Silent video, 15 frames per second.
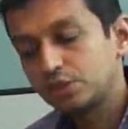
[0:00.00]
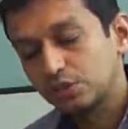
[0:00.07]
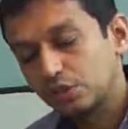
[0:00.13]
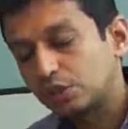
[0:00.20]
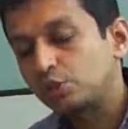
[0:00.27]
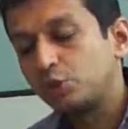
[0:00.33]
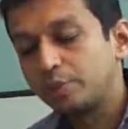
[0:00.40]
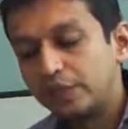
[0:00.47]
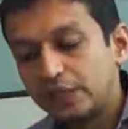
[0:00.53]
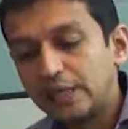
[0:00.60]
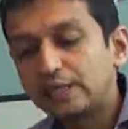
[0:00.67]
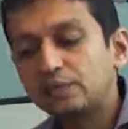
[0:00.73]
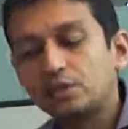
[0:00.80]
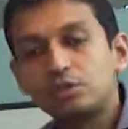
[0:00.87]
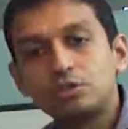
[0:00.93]
it could be
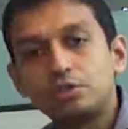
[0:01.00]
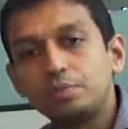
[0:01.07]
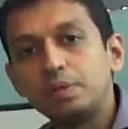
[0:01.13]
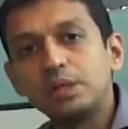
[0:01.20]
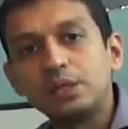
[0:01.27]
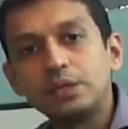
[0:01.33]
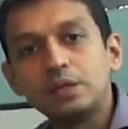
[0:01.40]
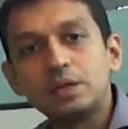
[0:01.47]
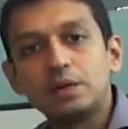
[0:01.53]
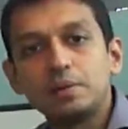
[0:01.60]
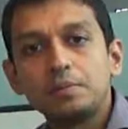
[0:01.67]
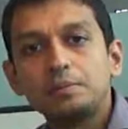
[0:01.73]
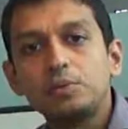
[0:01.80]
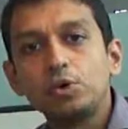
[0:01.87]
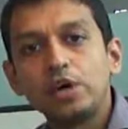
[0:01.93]
death, it could be
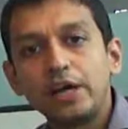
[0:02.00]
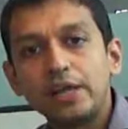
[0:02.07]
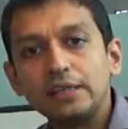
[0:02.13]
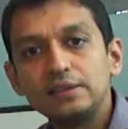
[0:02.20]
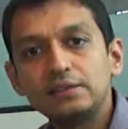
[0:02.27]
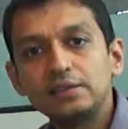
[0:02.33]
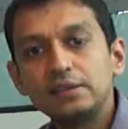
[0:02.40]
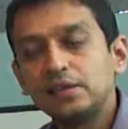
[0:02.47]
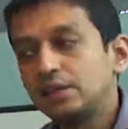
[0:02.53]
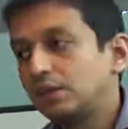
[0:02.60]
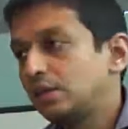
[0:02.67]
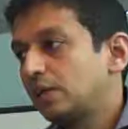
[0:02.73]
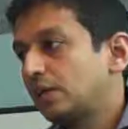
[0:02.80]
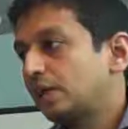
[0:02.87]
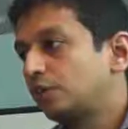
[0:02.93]
poor health,
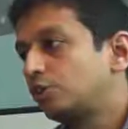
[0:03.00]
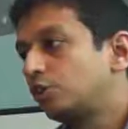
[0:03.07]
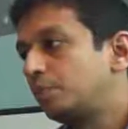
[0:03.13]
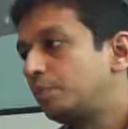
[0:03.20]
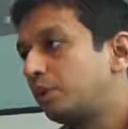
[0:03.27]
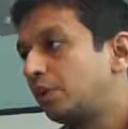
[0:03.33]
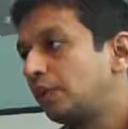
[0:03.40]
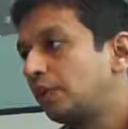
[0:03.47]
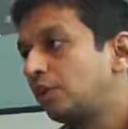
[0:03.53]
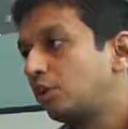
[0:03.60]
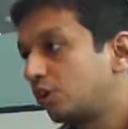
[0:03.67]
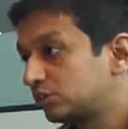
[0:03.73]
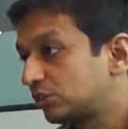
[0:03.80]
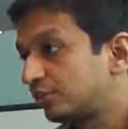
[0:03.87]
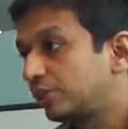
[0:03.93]
it could be
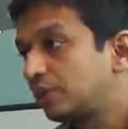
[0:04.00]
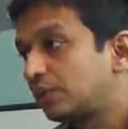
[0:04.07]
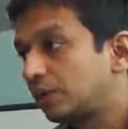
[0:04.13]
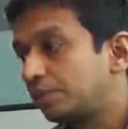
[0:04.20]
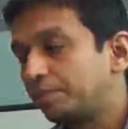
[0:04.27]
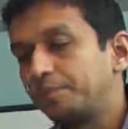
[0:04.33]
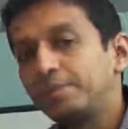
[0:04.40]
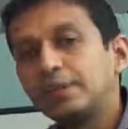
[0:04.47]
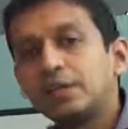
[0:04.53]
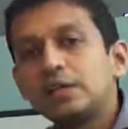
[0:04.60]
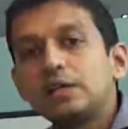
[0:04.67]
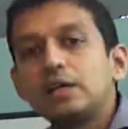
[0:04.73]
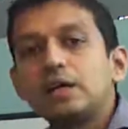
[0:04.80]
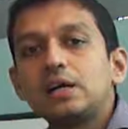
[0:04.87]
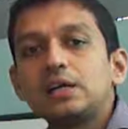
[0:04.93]
loss of income.
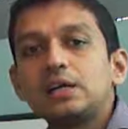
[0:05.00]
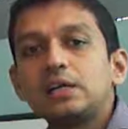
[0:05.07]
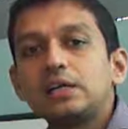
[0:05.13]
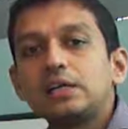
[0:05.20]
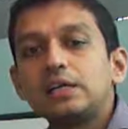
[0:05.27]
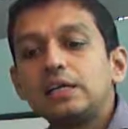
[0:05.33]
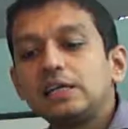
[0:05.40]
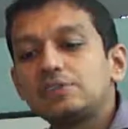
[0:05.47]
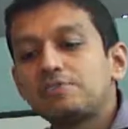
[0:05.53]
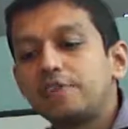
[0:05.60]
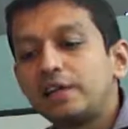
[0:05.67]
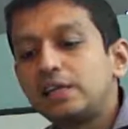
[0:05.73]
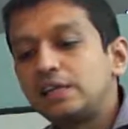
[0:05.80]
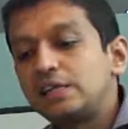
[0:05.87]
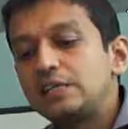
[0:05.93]
It's
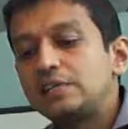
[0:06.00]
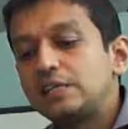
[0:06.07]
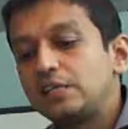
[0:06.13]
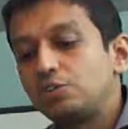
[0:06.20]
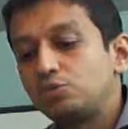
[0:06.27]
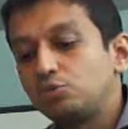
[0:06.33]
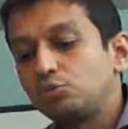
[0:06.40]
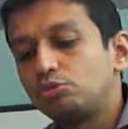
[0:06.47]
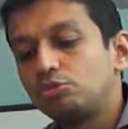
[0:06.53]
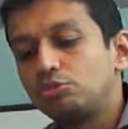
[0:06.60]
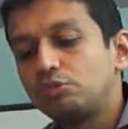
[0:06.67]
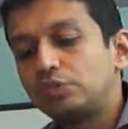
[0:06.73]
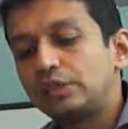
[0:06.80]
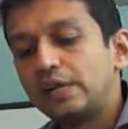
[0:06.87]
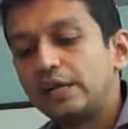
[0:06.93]
very easy to
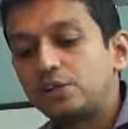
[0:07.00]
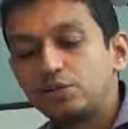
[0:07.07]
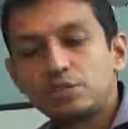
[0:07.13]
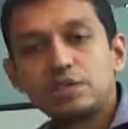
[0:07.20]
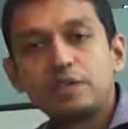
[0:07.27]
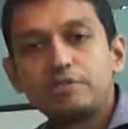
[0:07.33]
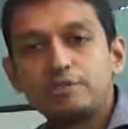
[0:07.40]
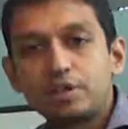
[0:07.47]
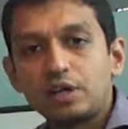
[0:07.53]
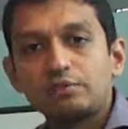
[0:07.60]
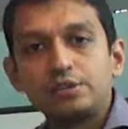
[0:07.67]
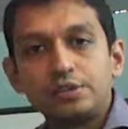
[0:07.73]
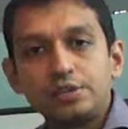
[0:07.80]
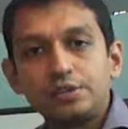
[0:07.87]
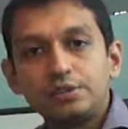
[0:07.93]
get yourself
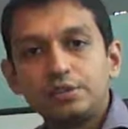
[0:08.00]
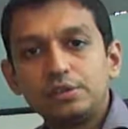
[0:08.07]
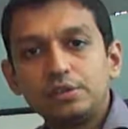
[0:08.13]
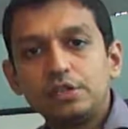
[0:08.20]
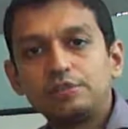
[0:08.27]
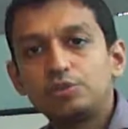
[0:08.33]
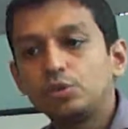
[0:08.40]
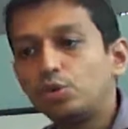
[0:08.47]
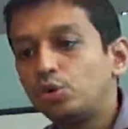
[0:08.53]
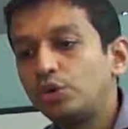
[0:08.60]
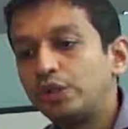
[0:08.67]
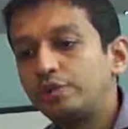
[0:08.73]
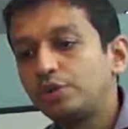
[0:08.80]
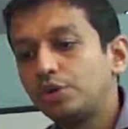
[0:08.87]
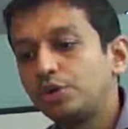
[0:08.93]
covered if you
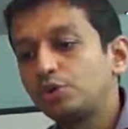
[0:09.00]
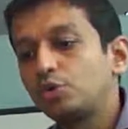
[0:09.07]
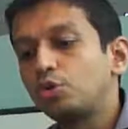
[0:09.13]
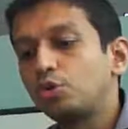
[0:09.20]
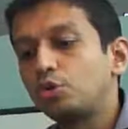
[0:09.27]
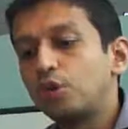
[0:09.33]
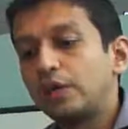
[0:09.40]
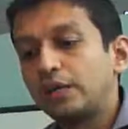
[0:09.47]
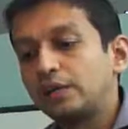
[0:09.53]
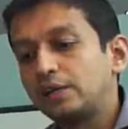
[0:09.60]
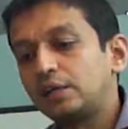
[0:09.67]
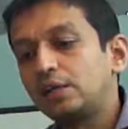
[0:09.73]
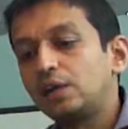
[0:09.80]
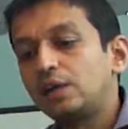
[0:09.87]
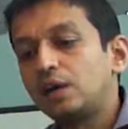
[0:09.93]
only were to go and
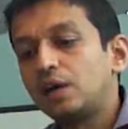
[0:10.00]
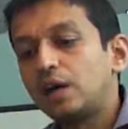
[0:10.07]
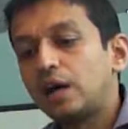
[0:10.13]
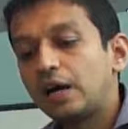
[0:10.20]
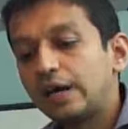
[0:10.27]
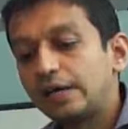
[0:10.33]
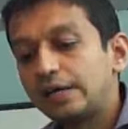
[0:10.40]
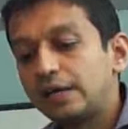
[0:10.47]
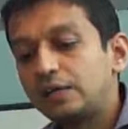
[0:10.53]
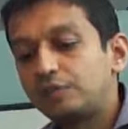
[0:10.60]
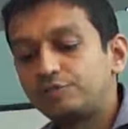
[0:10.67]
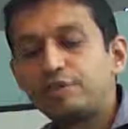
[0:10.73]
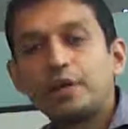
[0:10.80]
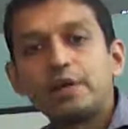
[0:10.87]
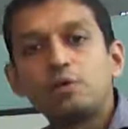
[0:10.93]

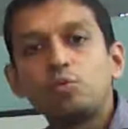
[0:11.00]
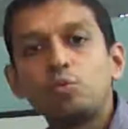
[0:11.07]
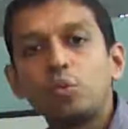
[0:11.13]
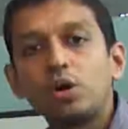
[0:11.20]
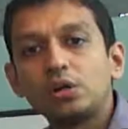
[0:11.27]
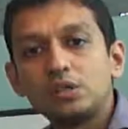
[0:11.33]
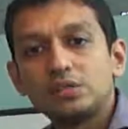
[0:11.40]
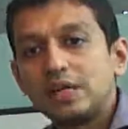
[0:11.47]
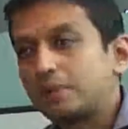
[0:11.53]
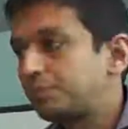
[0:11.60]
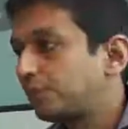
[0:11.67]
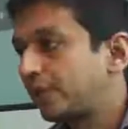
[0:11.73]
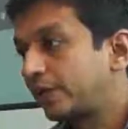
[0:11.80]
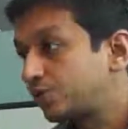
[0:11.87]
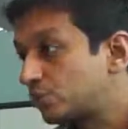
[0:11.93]
identify what is that
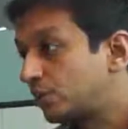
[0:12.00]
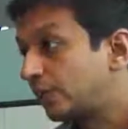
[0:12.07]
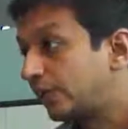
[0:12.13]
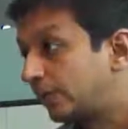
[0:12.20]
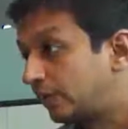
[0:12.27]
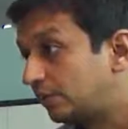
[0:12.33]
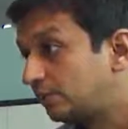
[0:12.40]
protection need,